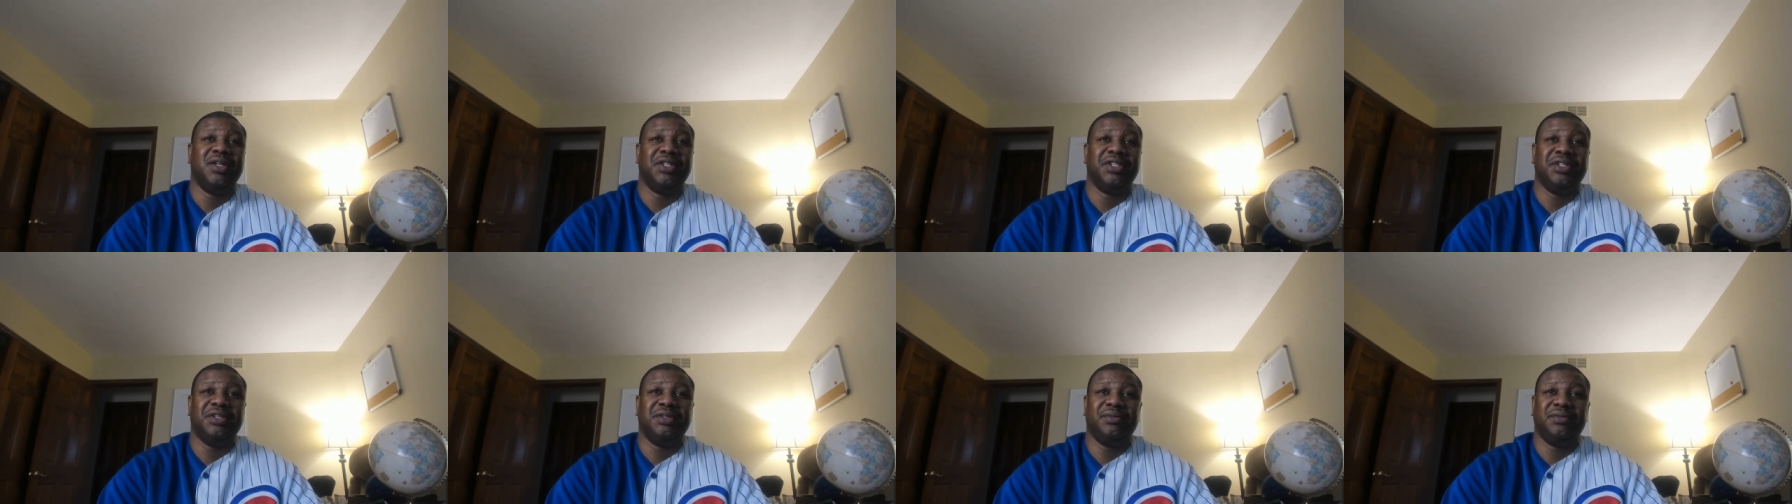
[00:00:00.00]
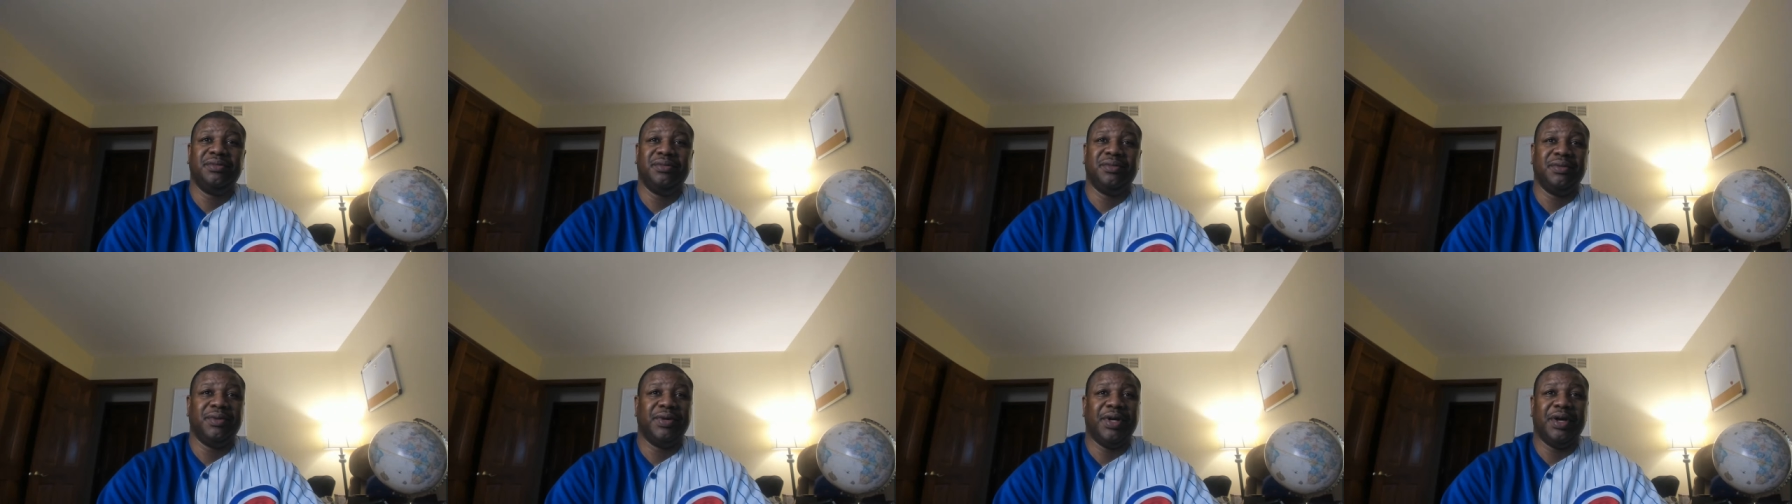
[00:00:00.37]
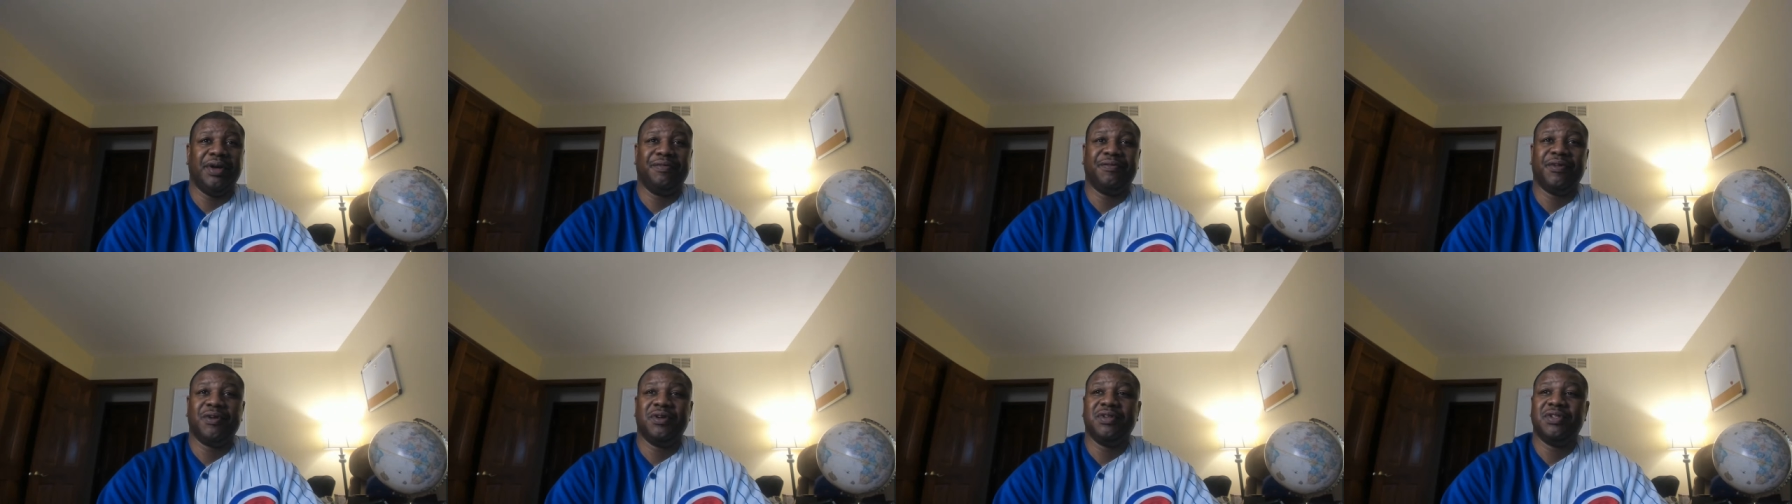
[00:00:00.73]
She's when
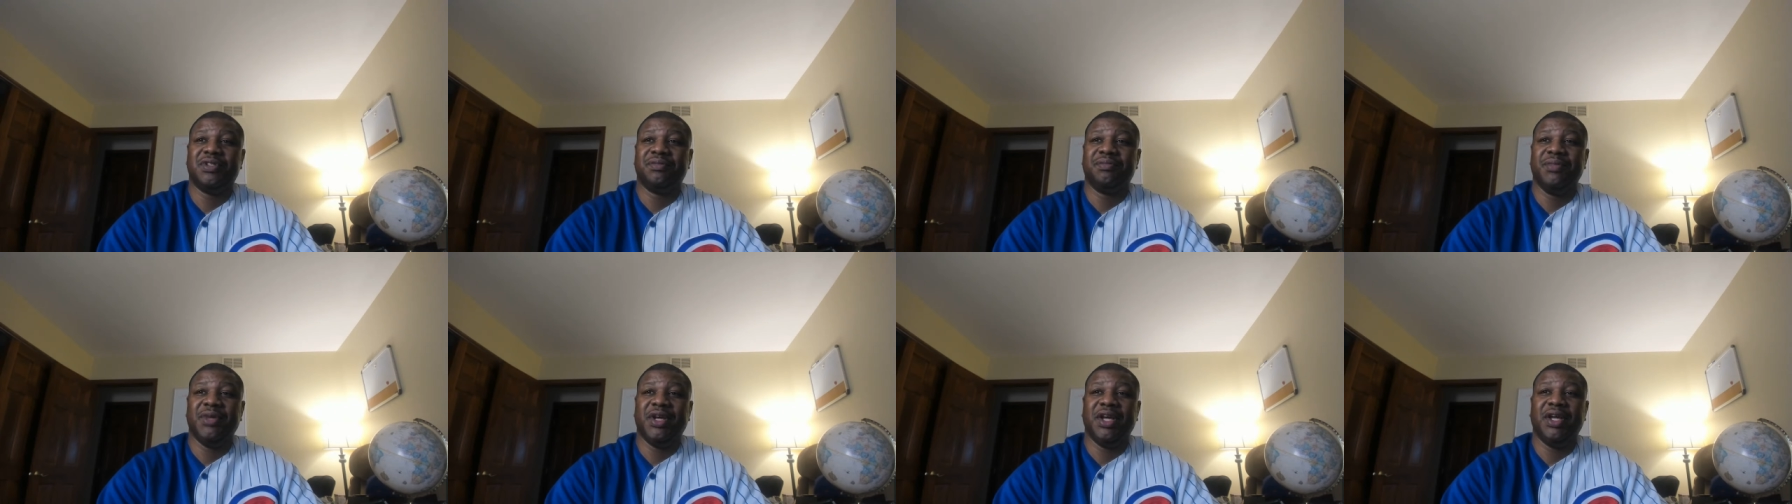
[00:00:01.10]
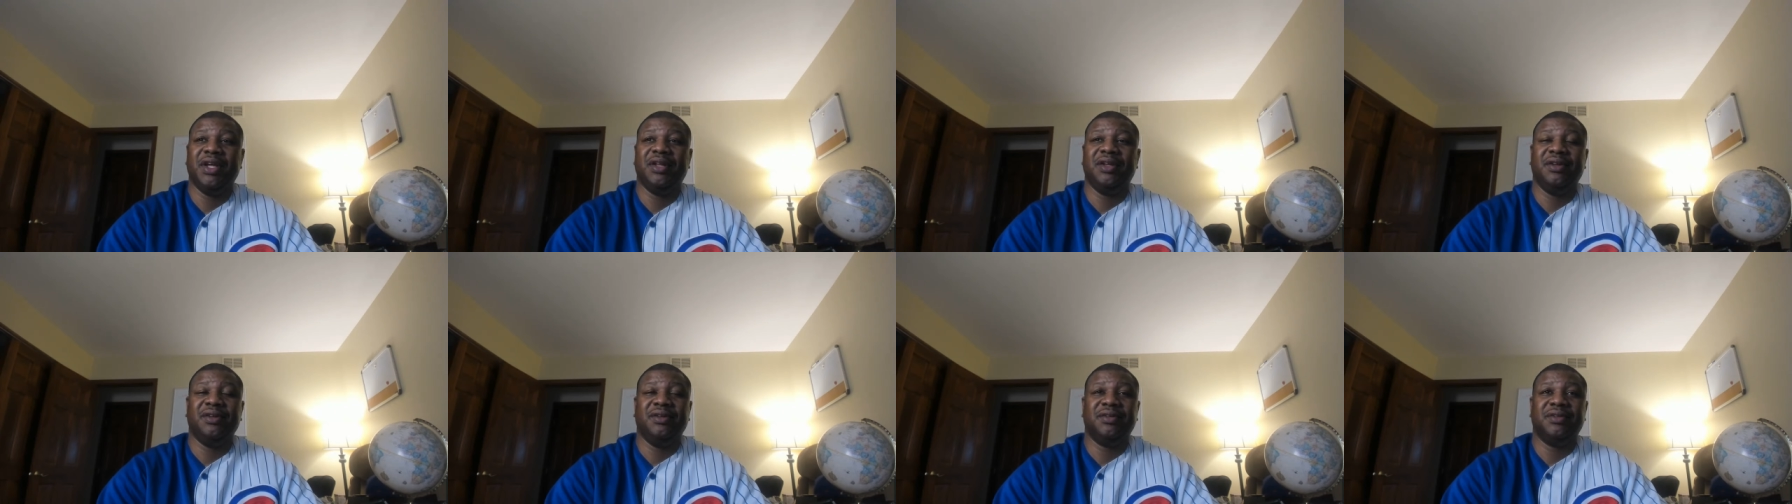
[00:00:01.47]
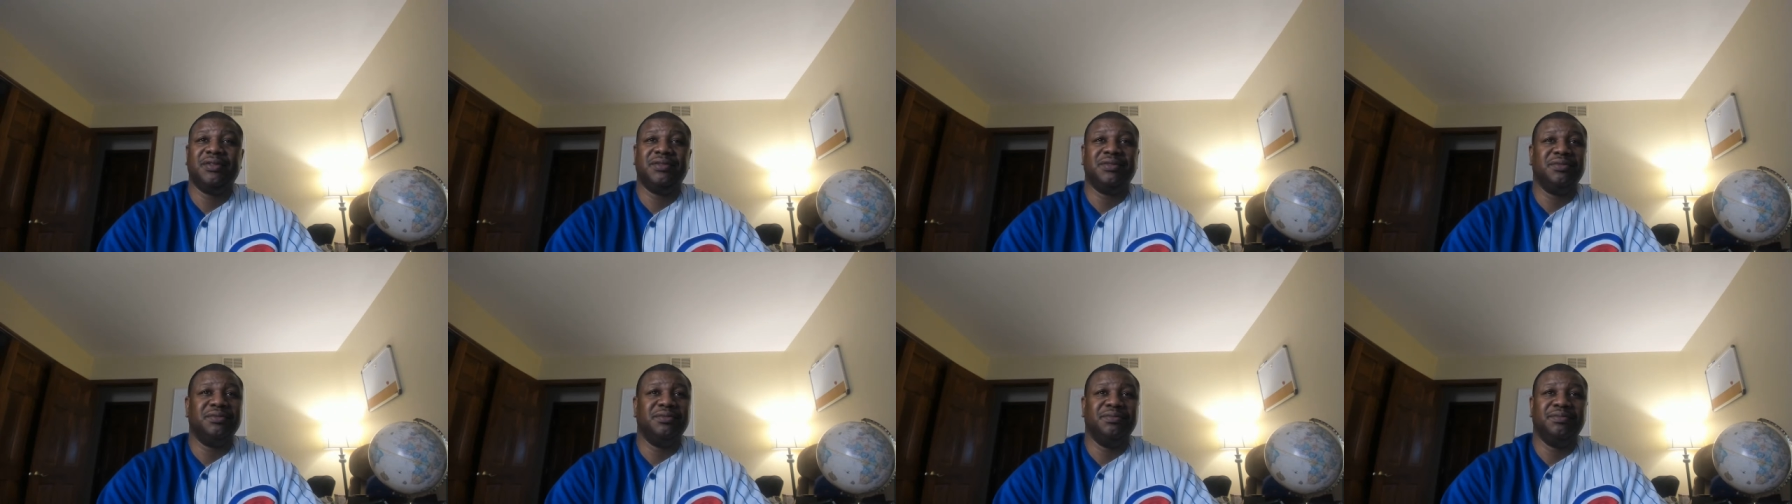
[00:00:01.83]
I first met
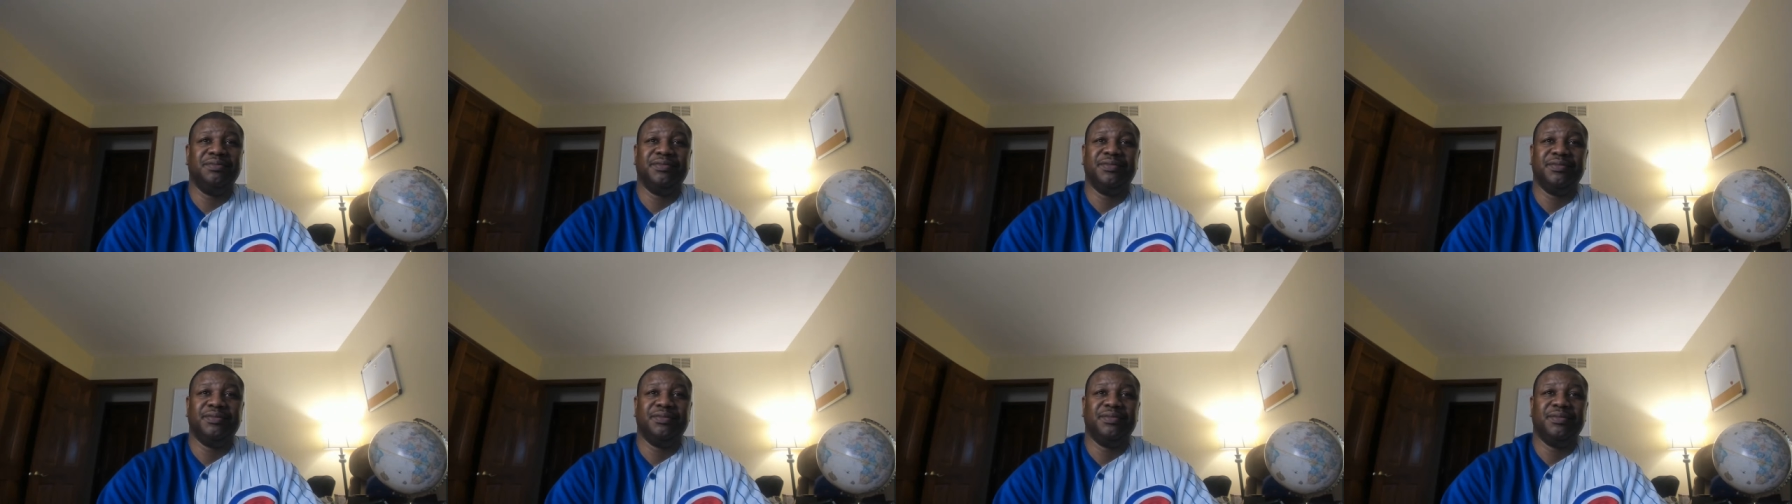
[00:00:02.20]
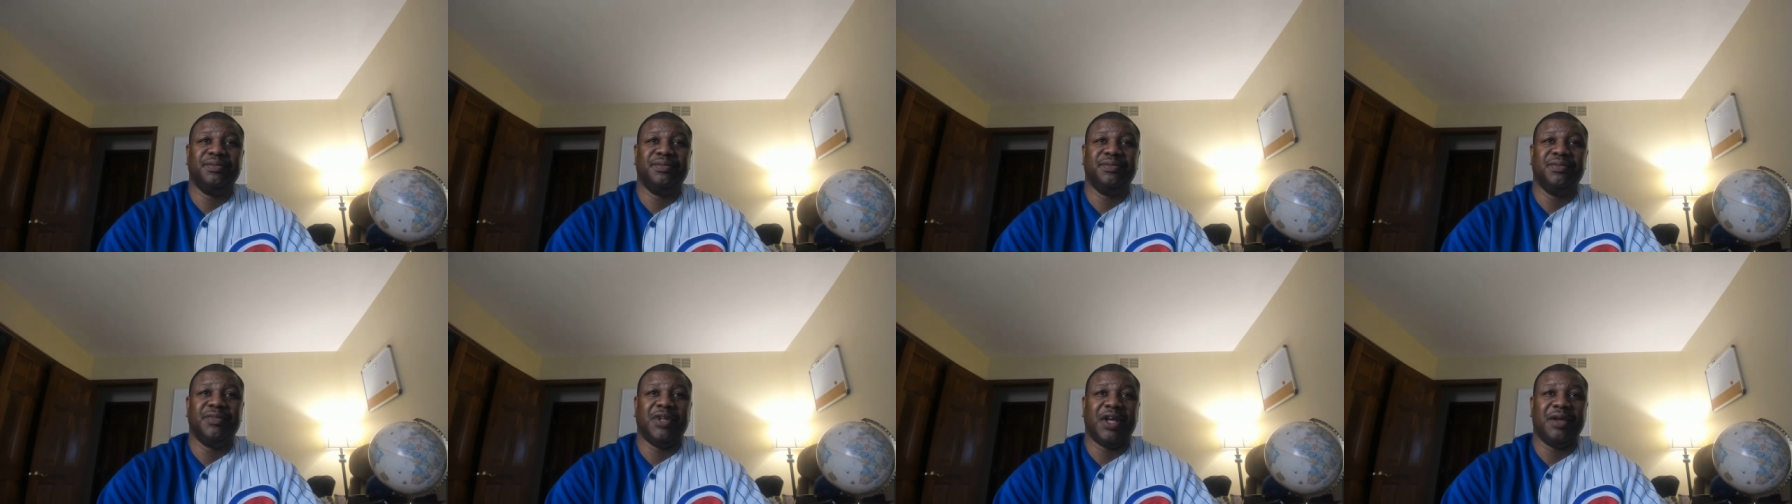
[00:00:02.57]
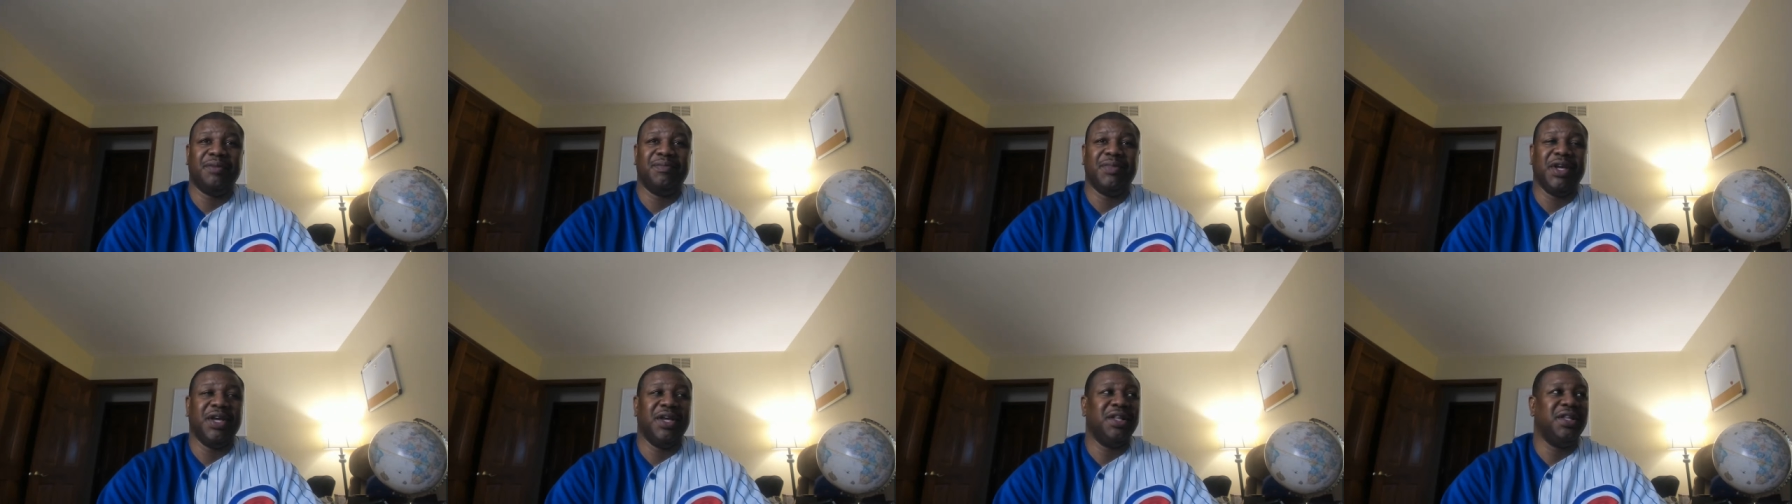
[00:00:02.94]

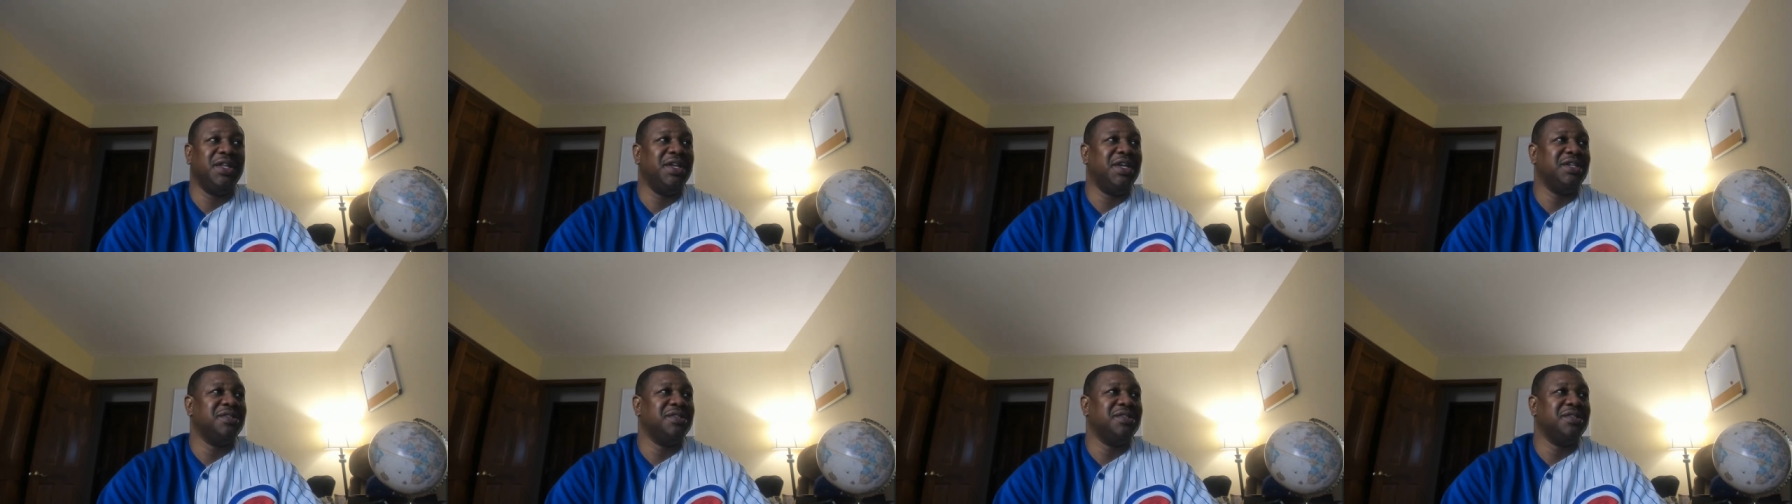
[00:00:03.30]
like Bayley,